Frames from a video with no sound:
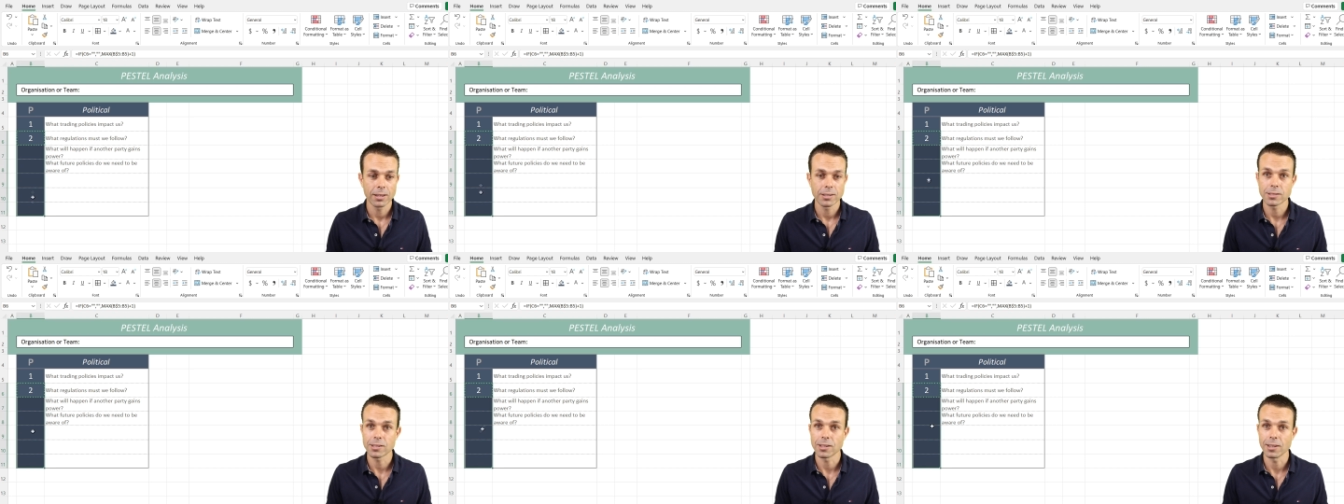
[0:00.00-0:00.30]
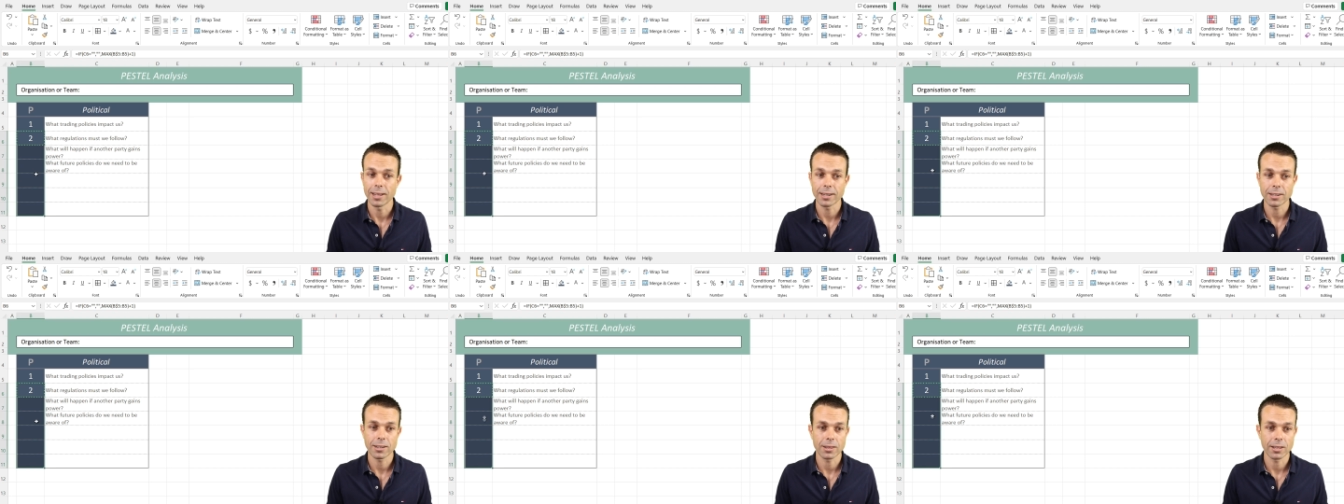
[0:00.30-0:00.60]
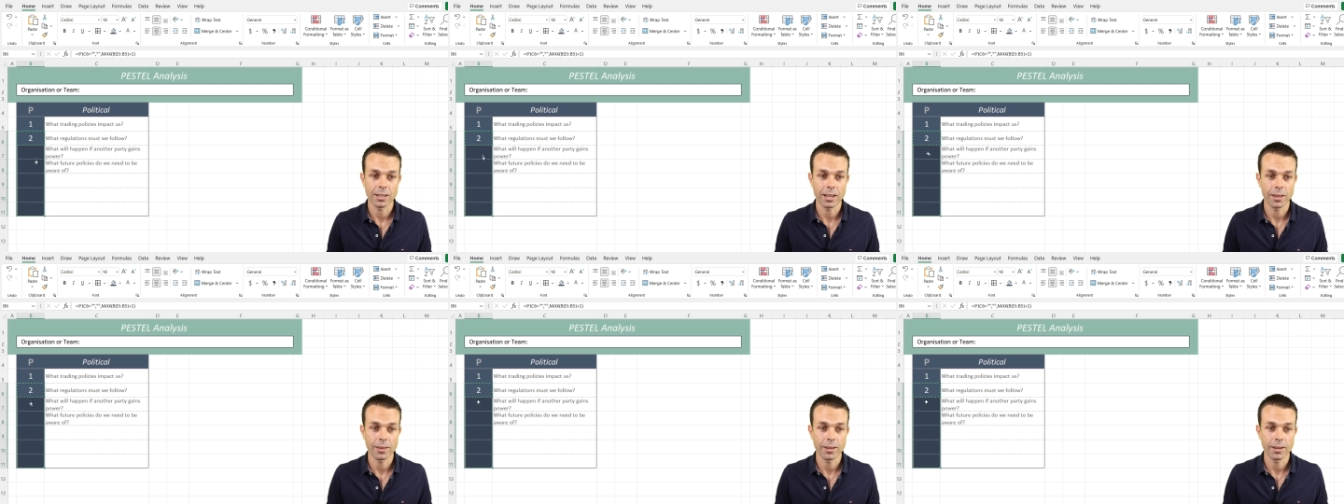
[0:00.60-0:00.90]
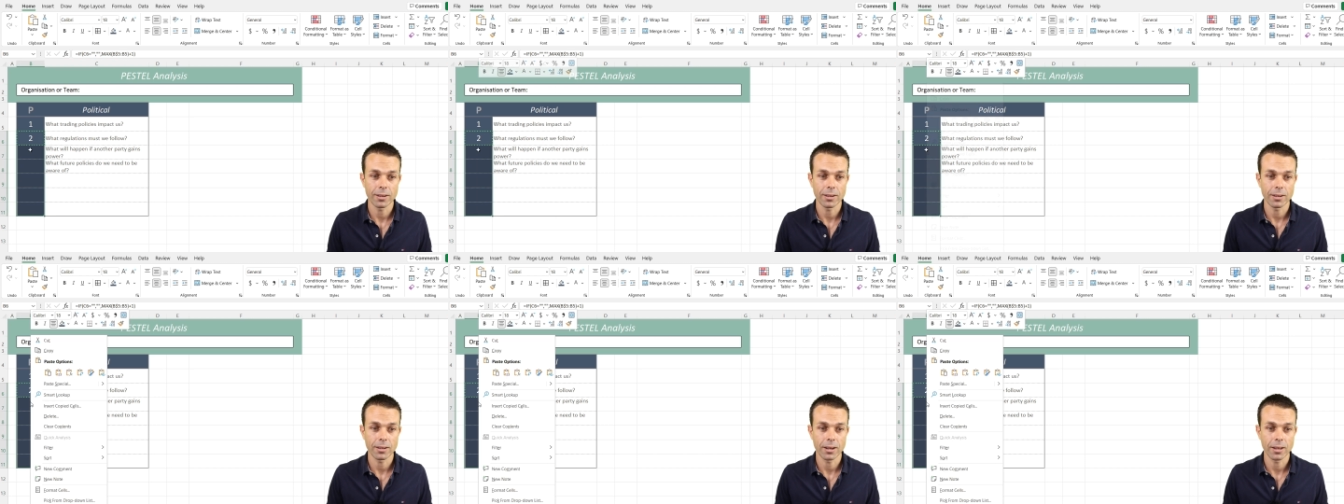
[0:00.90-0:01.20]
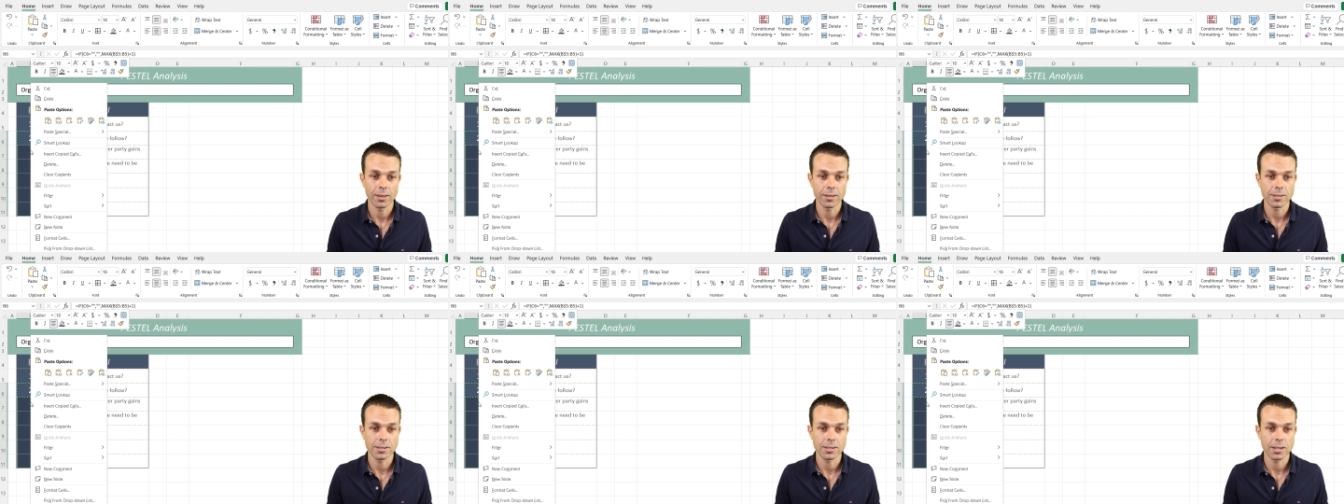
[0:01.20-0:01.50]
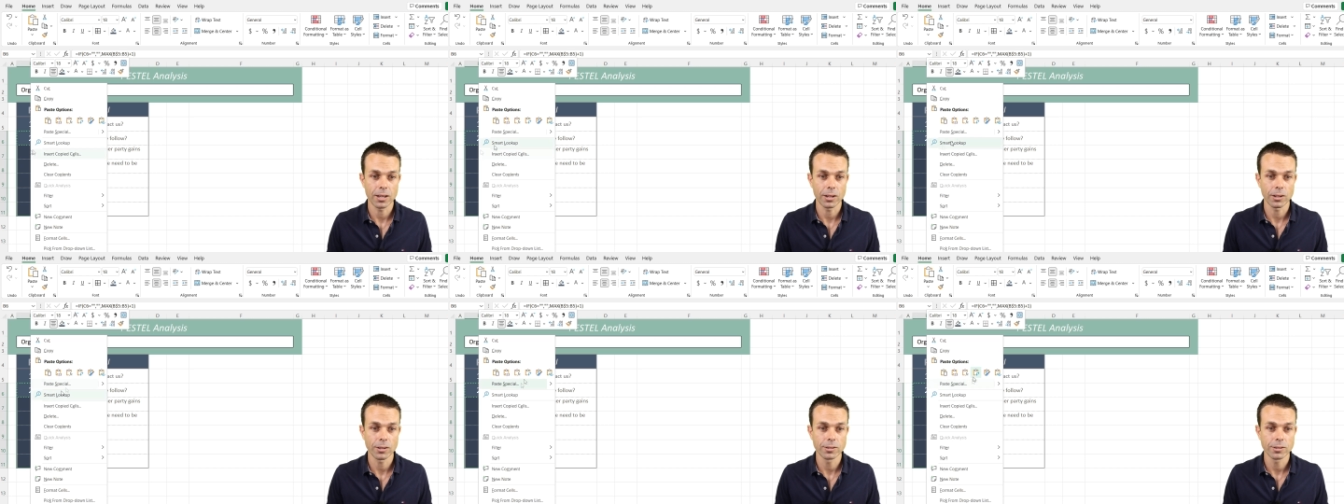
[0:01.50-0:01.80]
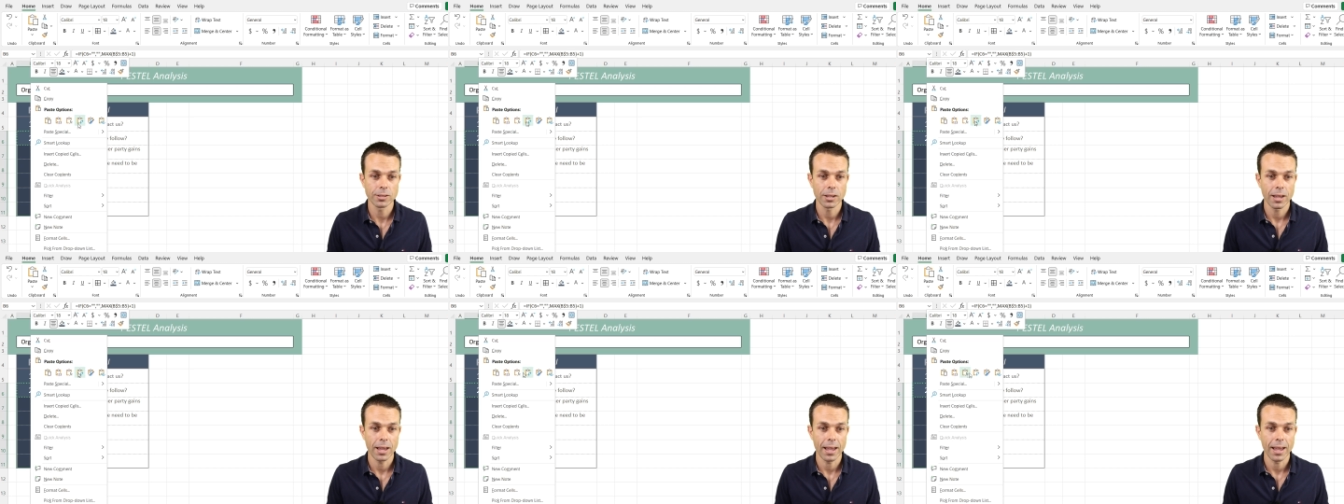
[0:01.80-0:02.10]
select the other, other
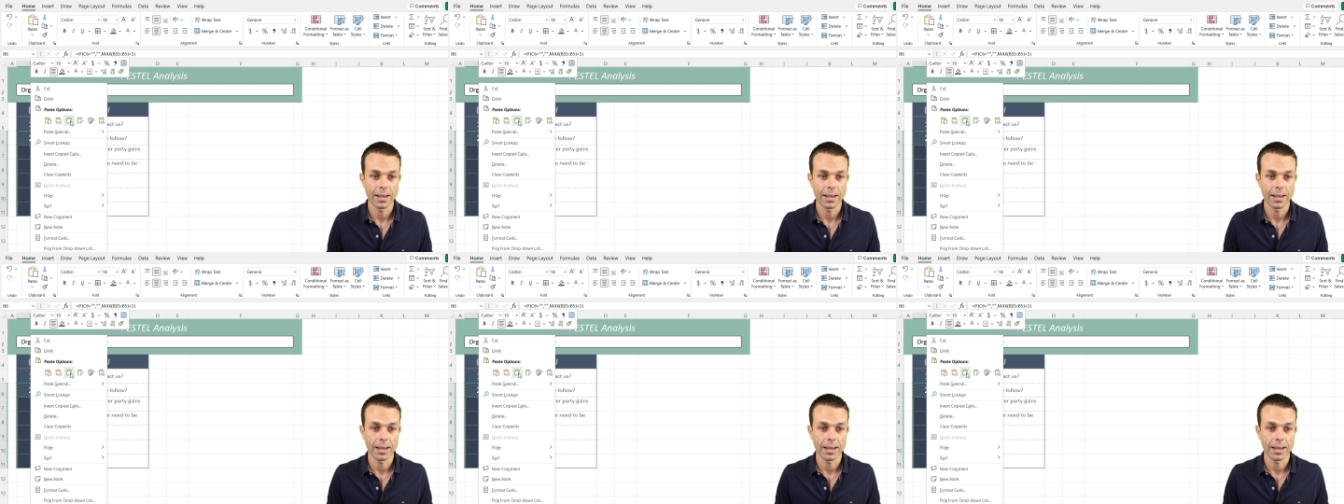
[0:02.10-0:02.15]
cells